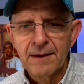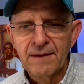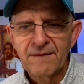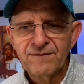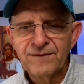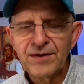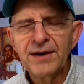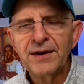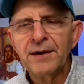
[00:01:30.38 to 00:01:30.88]

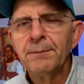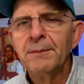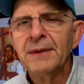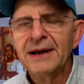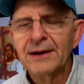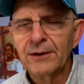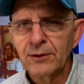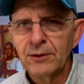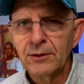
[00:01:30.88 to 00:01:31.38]

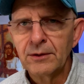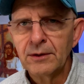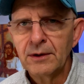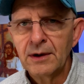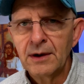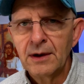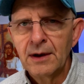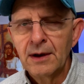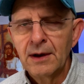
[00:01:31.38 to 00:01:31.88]
fundamental
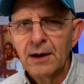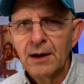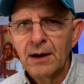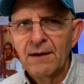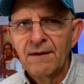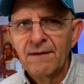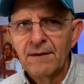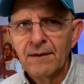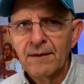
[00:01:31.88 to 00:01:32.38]

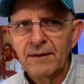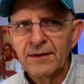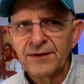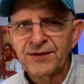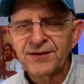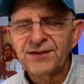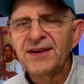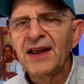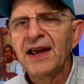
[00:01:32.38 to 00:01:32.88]

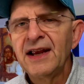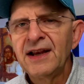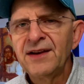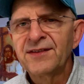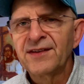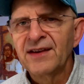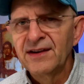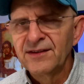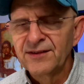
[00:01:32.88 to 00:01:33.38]

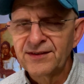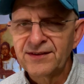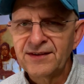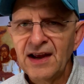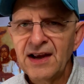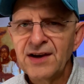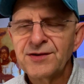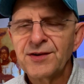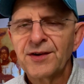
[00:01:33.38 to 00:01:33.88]
states and
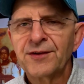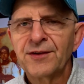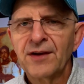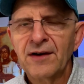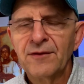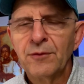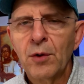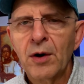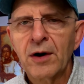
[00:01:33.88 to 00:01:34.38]
stages
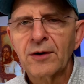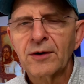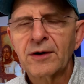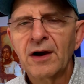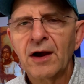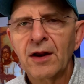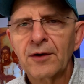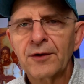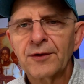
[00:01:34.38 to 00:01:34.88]
of
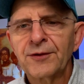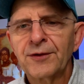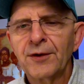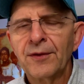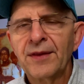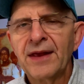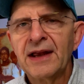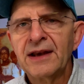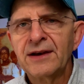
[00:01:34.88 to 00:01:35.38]
watercolor
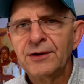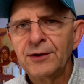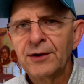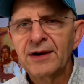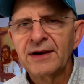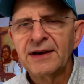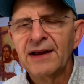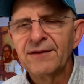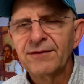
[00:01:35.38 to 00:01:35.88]
so that you
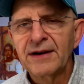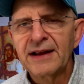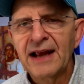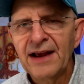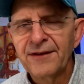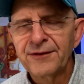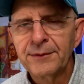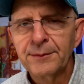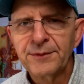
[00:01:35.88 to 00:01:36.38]
can definitely
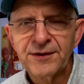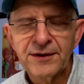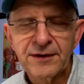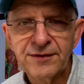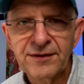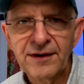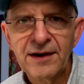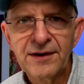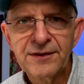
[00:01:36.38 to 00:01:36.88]
have some
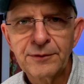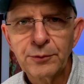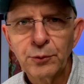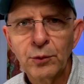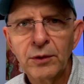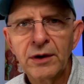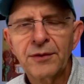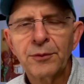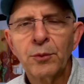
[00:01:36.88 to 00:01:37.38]
success
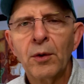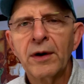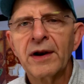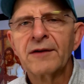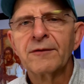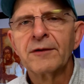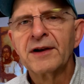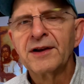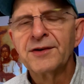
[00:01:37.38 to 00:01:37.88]
with
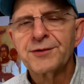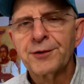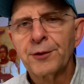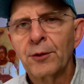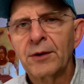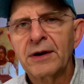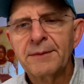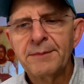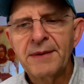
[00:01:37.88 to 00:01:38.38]
whatever it is you're
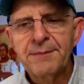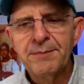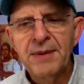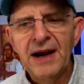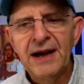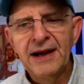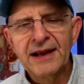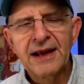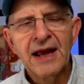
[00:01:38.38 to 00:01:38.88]
going to be
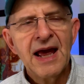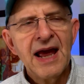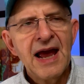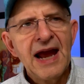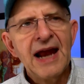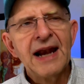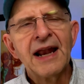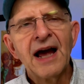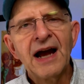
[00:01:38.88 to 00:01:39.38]
painting.
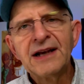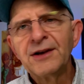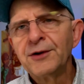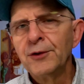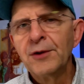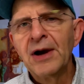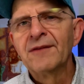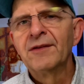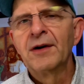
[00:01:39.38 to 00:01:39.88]
And I
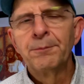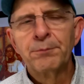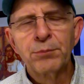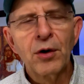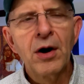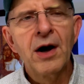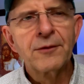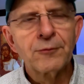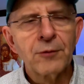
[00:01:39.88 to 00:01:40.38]
do have a
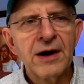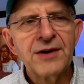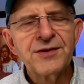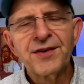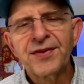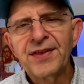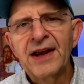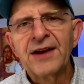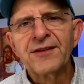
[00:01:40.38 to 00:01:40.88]
broad range
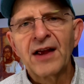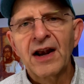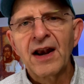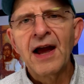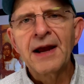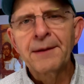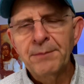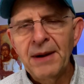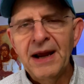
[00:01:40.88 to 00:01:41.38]
of things I
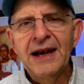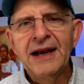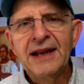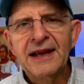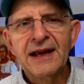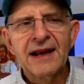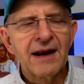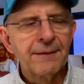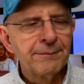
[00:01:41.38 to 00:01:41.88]
like
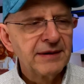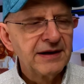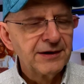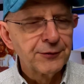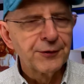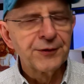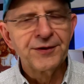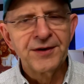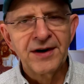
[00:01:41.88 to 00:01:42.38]
painting and I'm
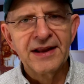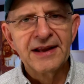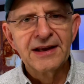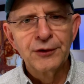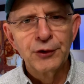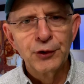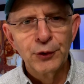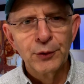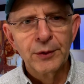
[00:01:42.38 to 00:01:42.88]
interested
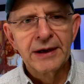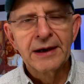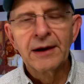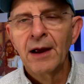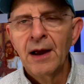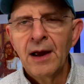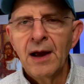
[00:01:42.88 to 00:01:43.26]
in doing.